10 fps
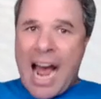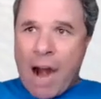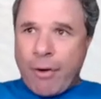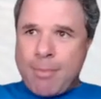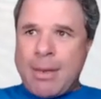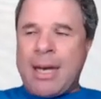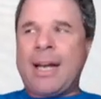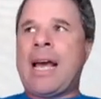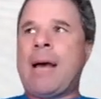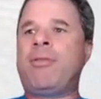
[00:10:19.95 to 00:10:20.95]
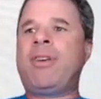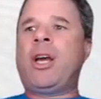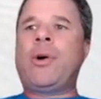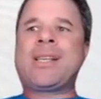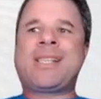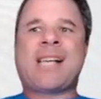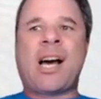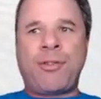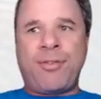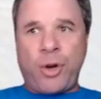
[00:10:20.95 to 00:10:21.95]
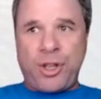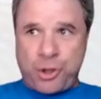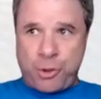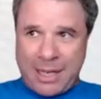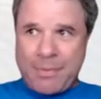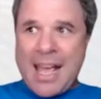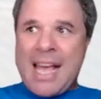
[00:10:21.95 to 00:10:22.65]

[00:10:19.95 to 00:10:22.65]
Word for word: Current markup of EOS is $142 million.